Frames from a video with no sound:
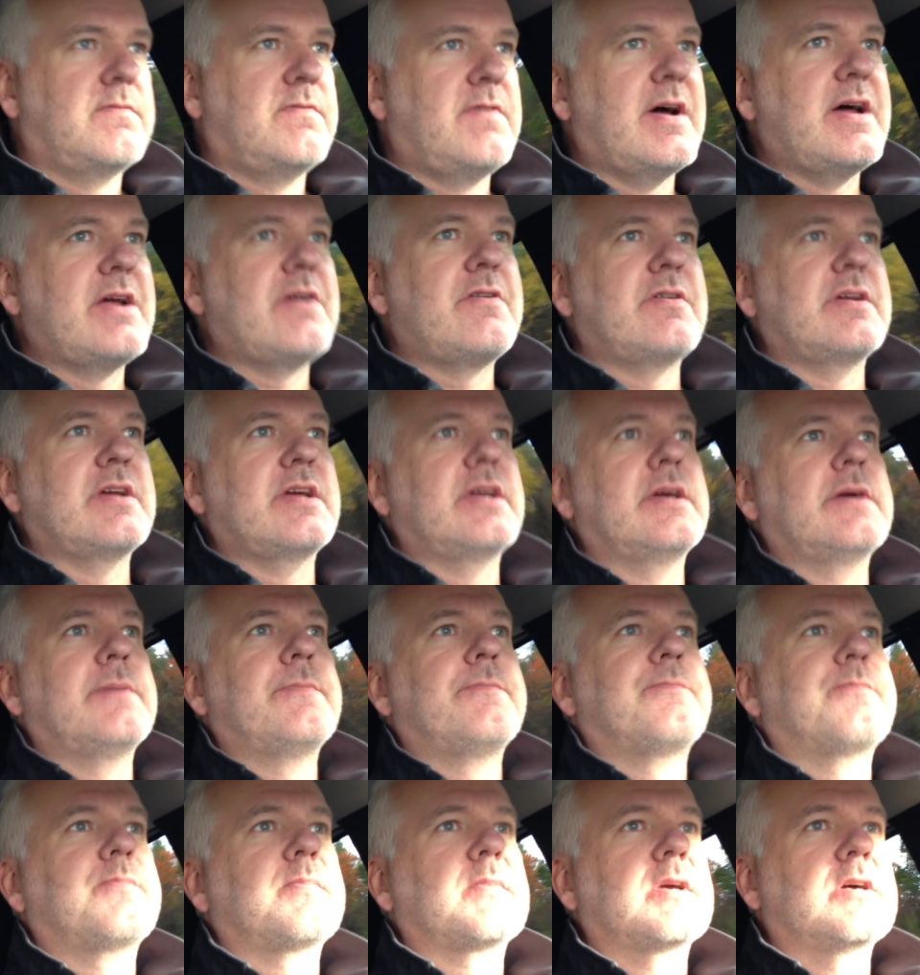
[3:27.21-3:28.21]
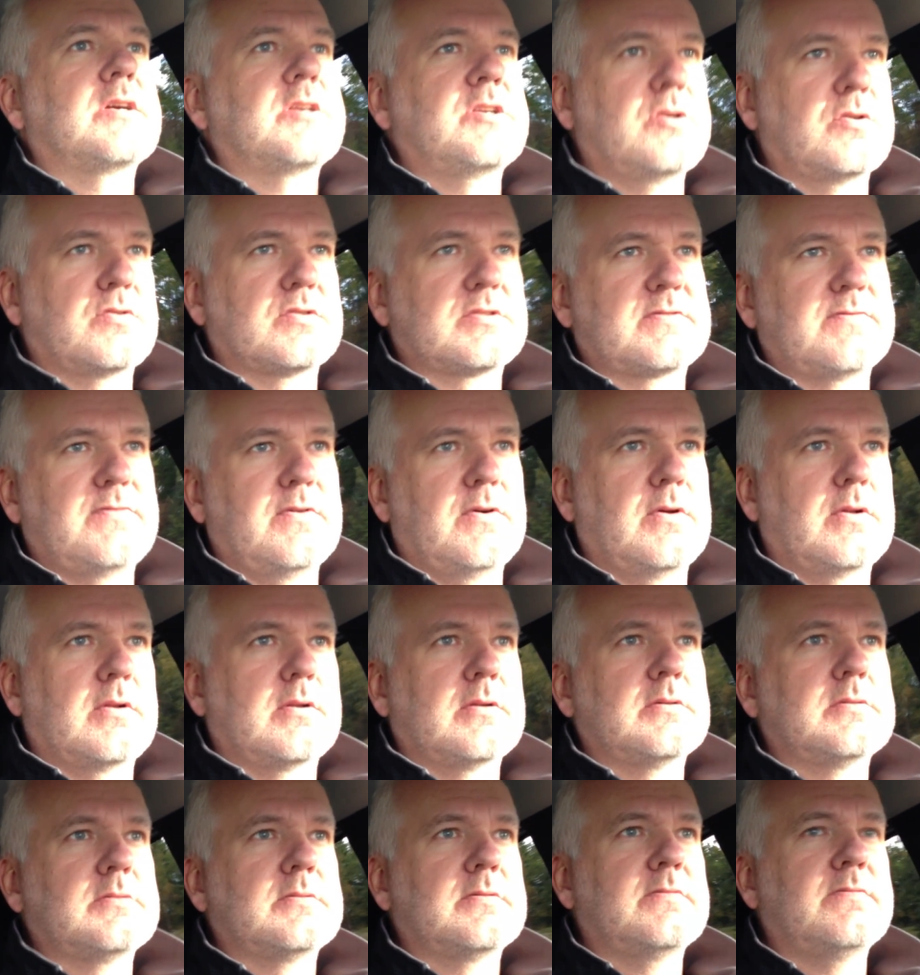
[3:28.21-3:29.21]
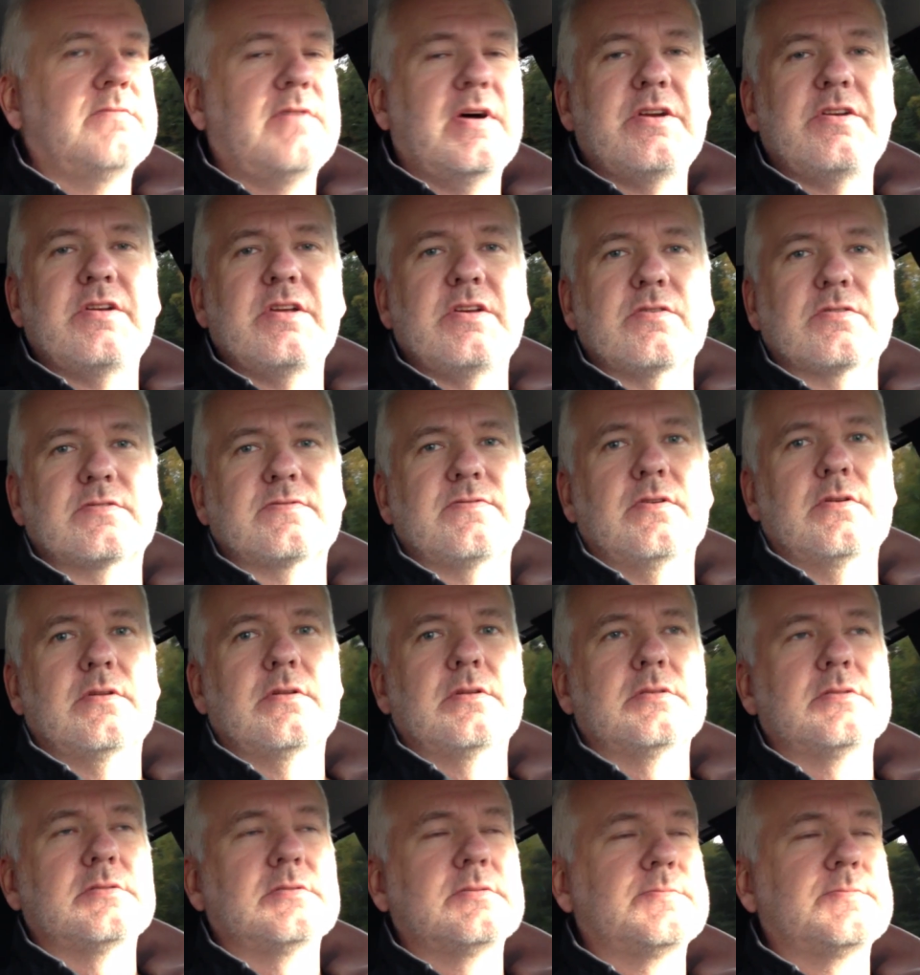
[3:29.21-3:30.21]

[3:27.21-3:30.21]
very useful, very useful.